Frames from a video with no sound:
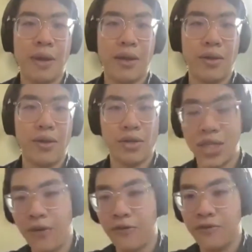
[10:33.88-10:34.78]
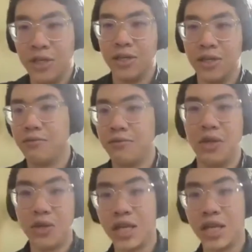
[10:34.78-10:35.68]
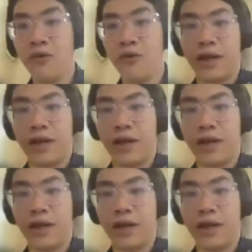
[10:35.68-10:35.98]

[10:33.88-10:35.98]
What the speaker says: yourself to yourself